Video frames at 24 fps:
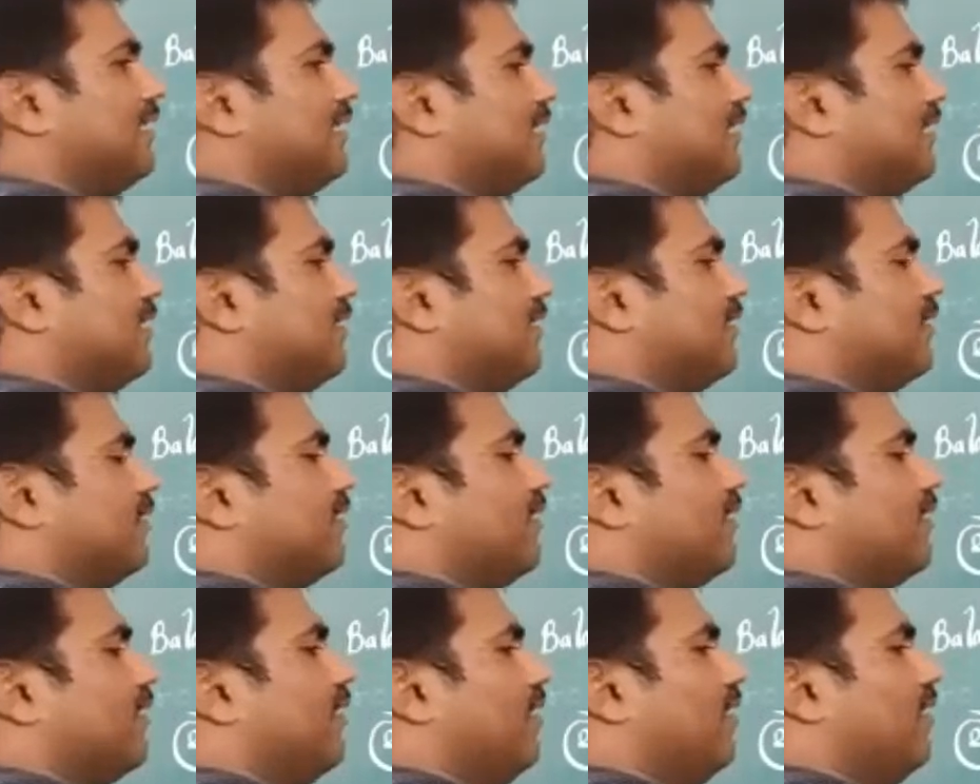It is
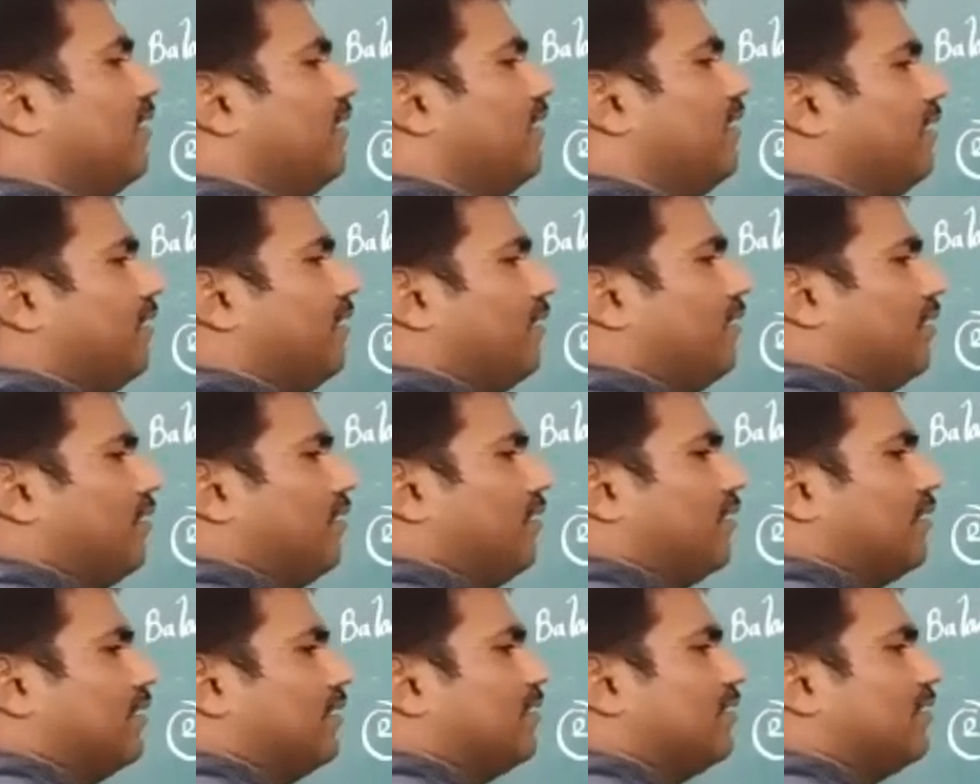a,
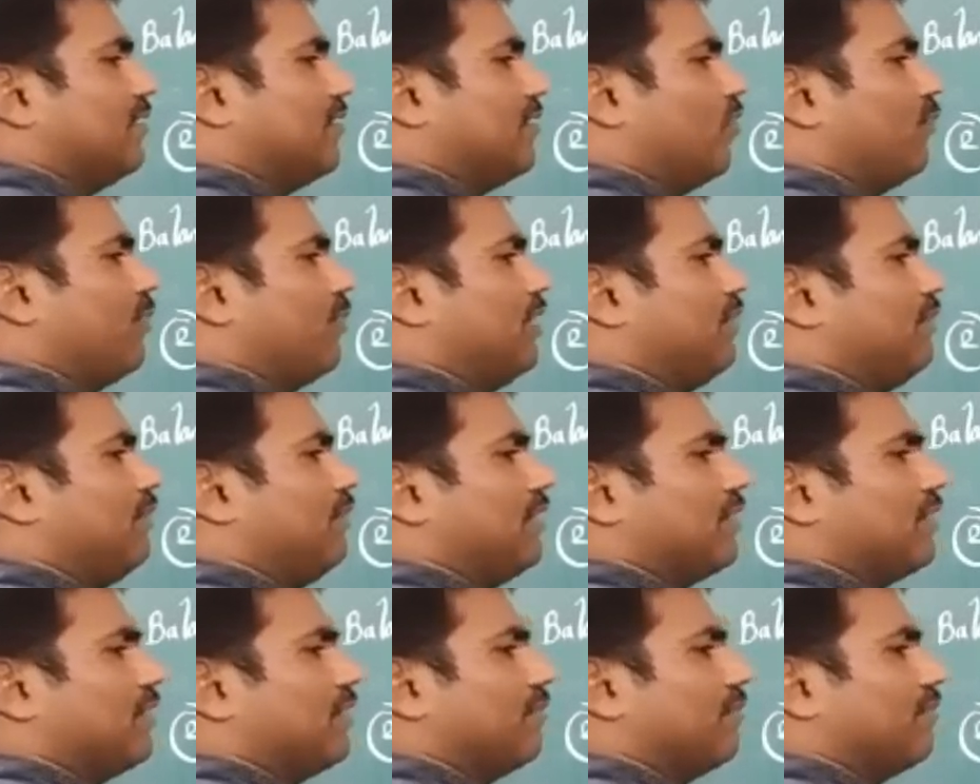it how many
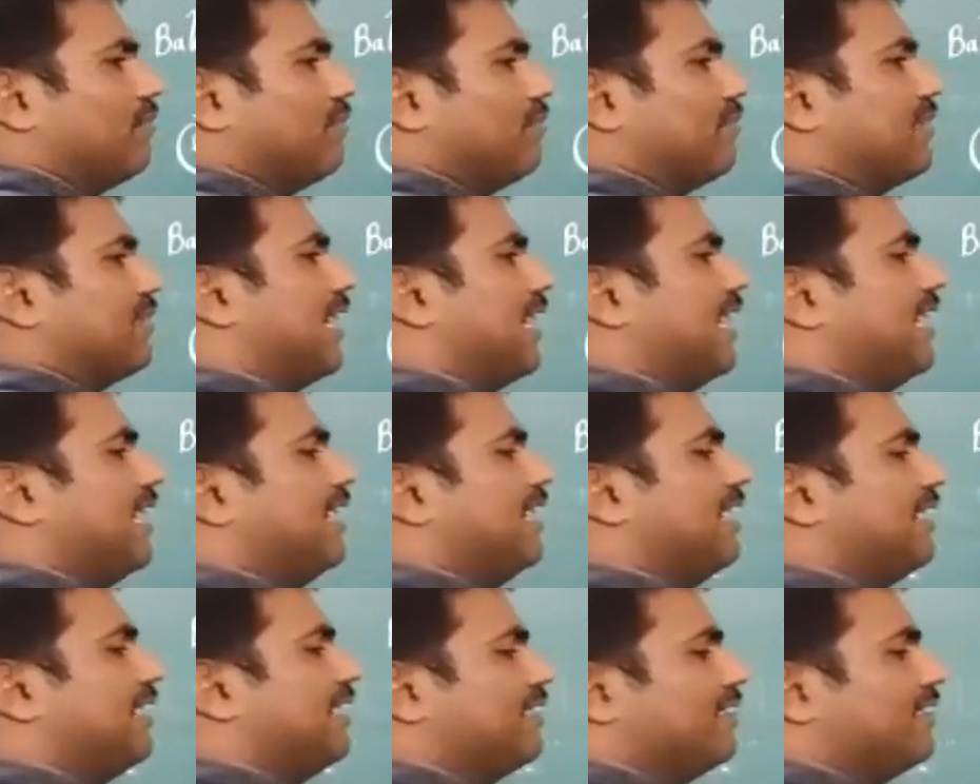become 10.
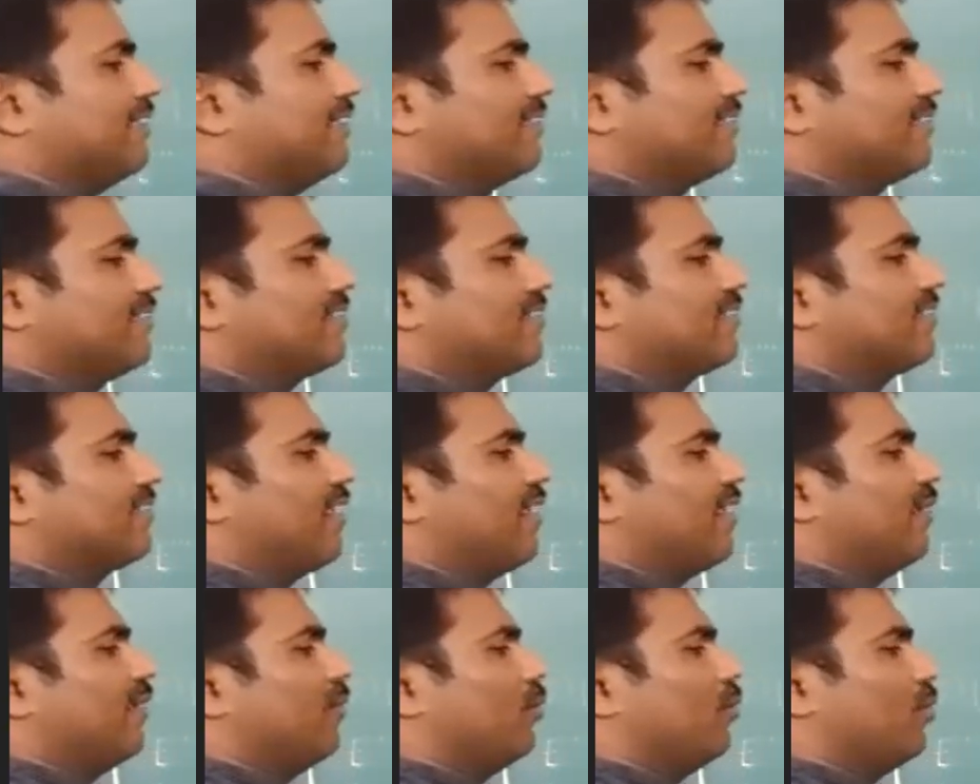
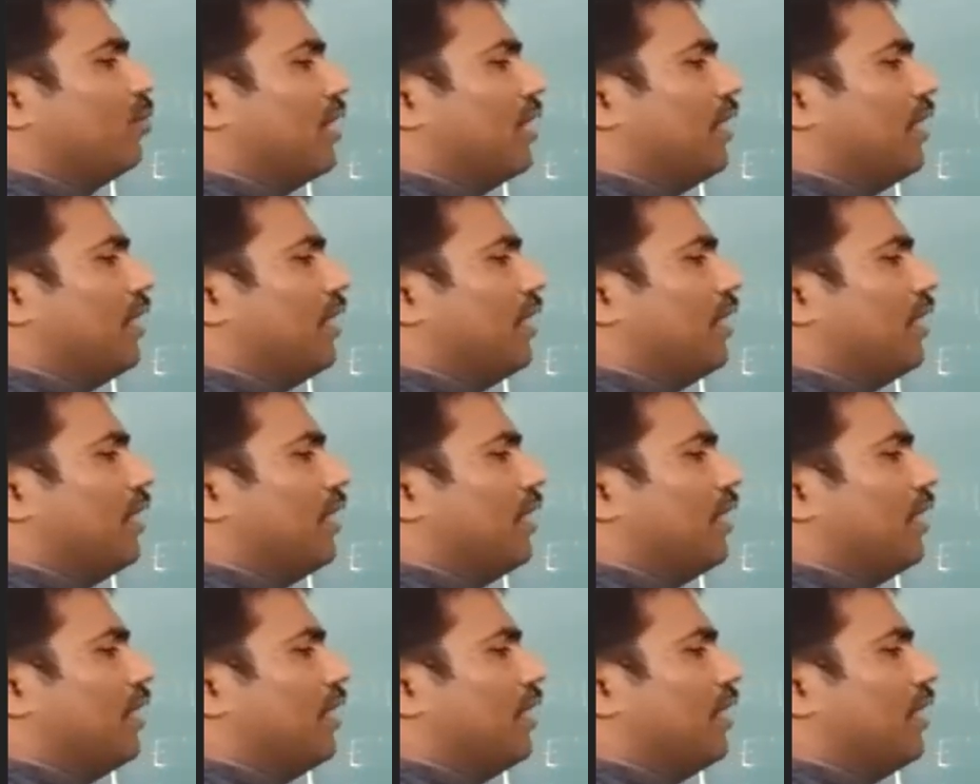Now,